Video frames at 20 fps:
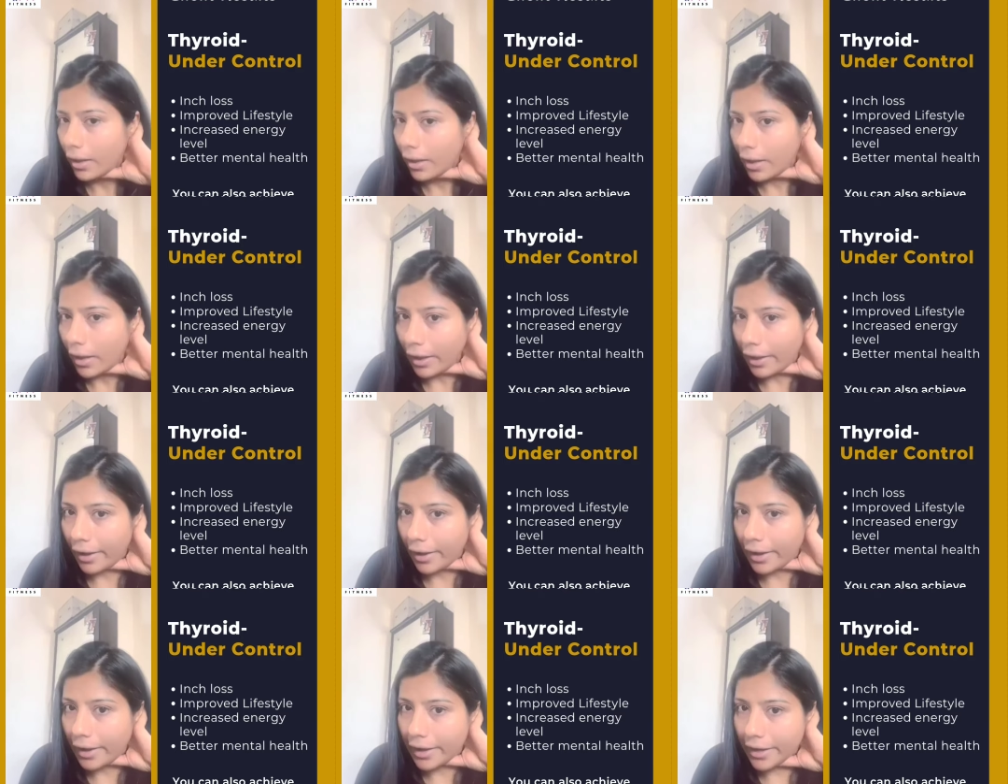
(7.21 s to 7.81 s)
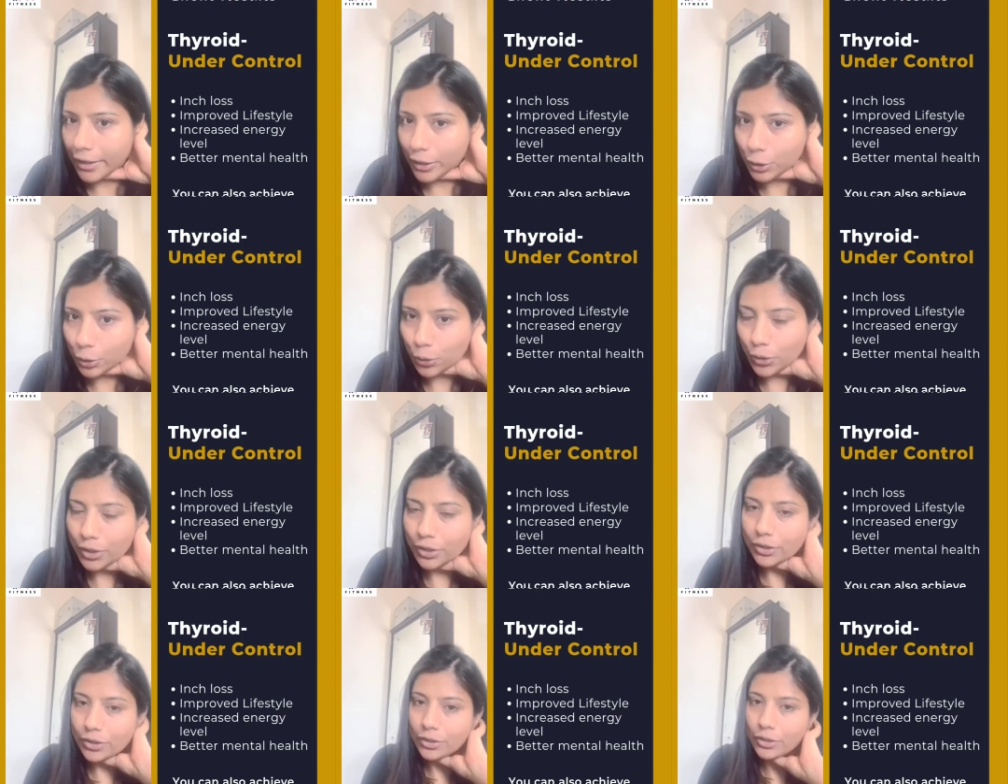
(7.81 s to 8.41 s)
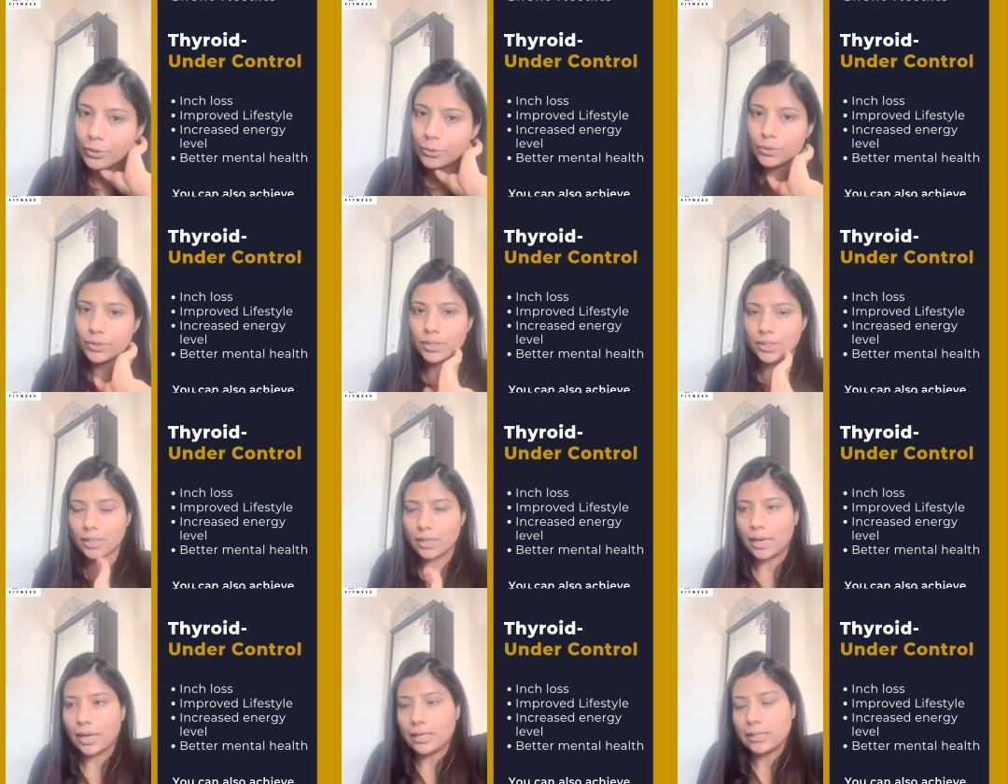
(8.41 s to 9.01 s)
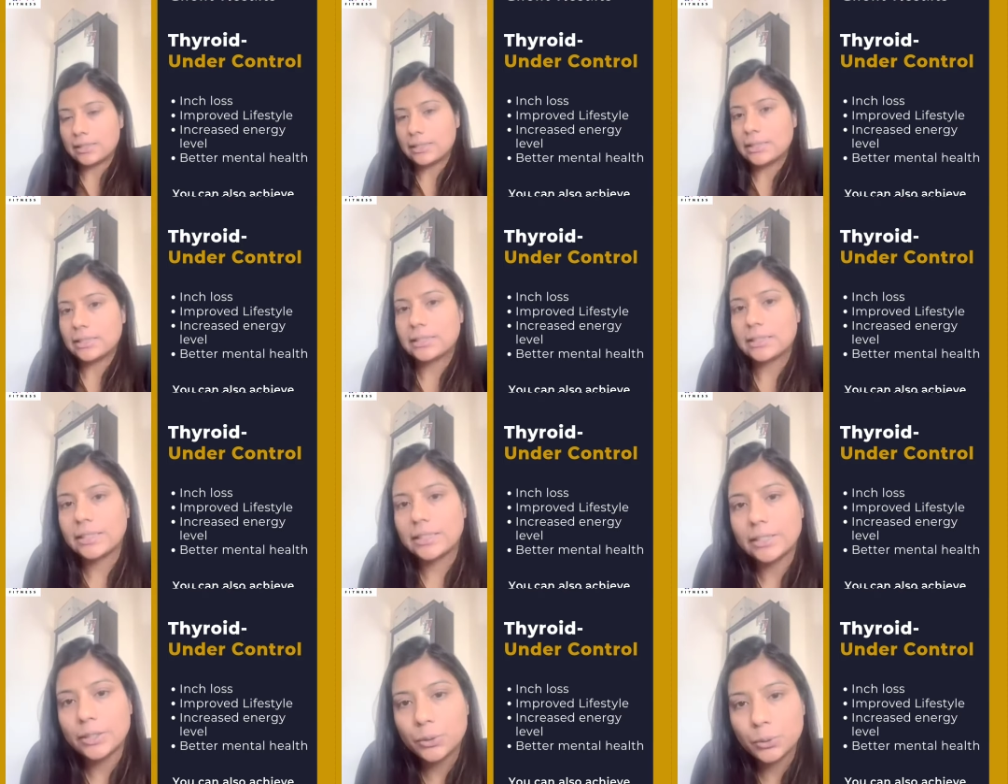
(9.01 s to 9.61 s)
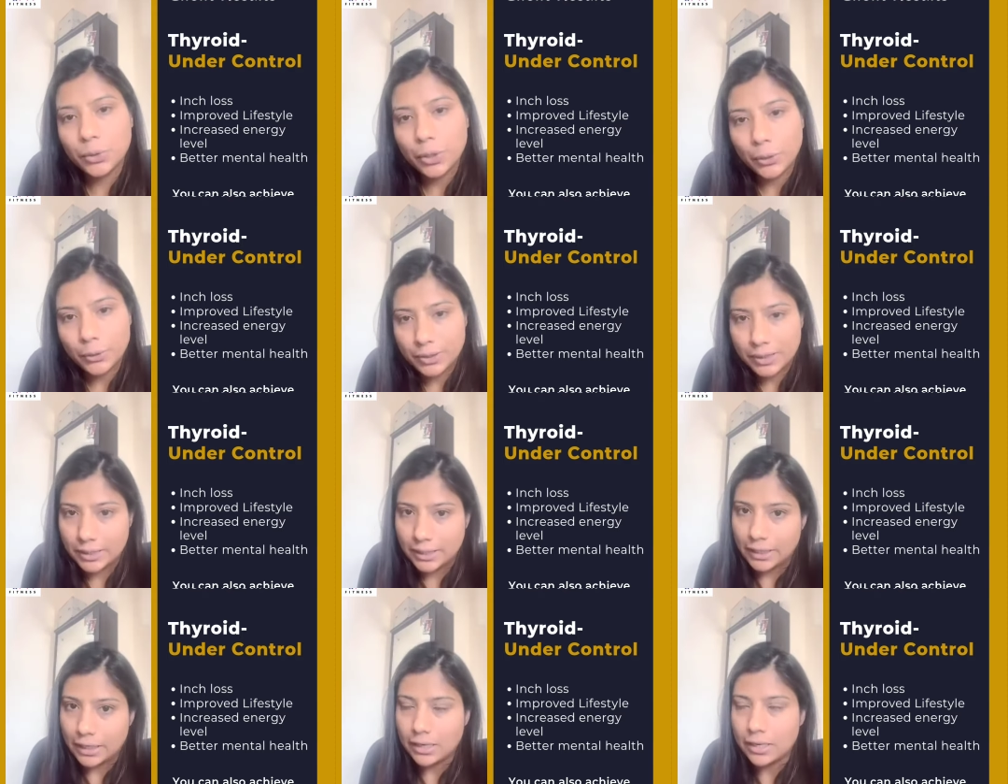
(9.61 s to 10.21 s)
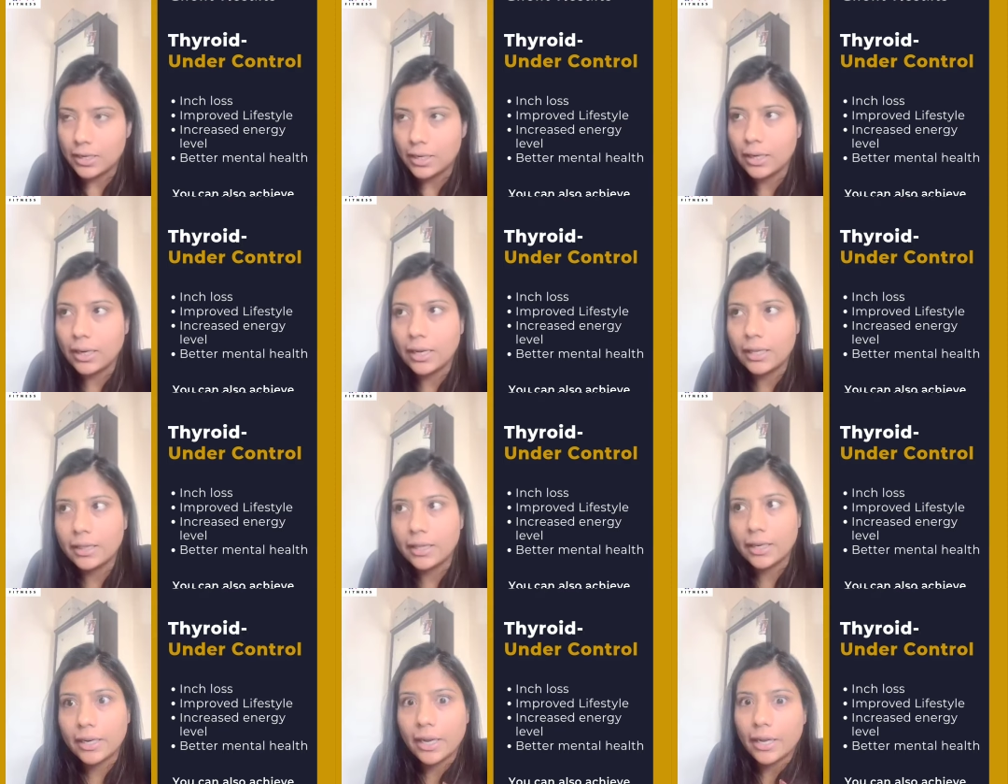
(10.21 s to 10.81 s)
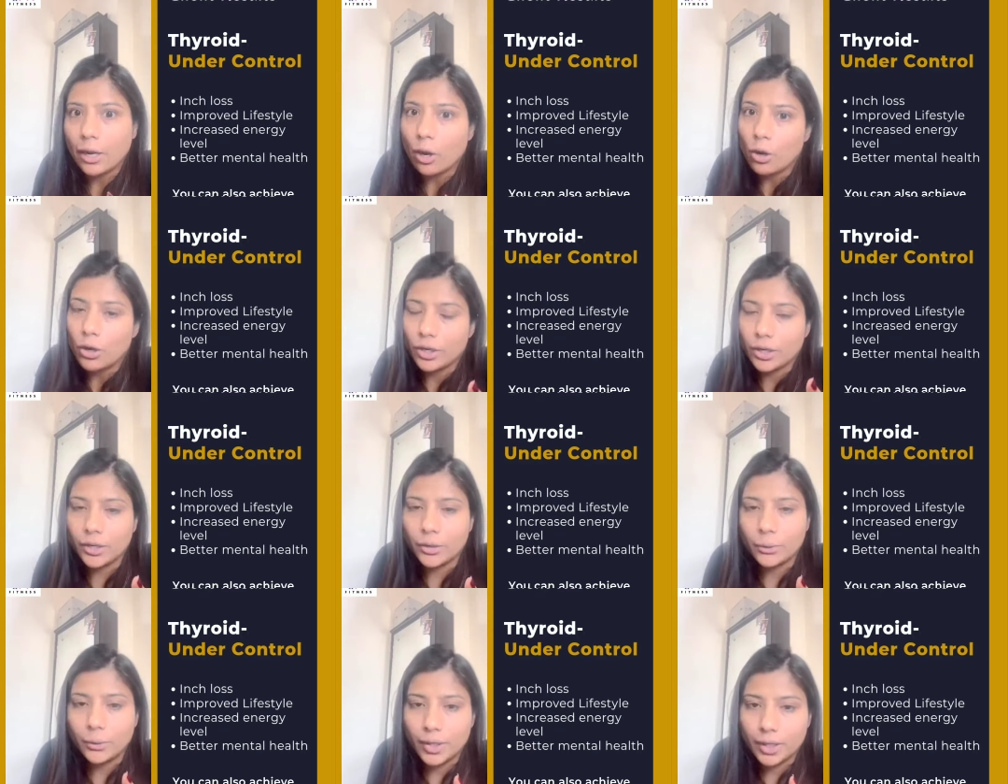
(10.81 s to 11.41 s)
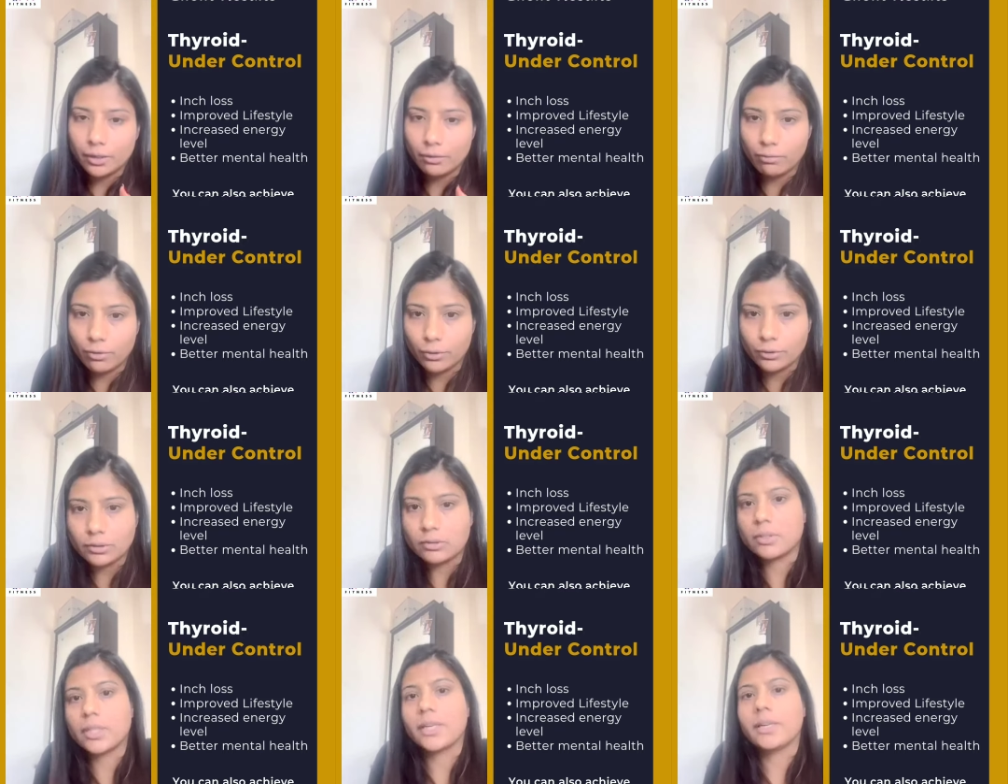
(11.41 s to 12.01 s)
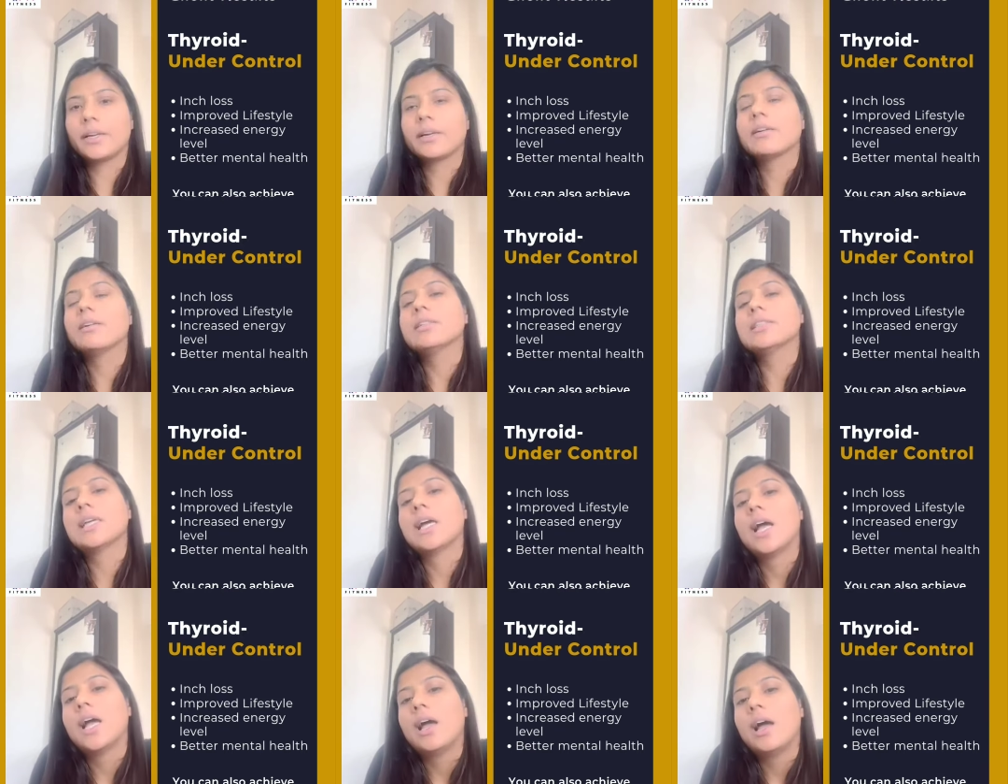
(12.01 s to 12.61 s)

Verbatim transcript: I joined Ritu's classes in 2018 and then I continued it for three years.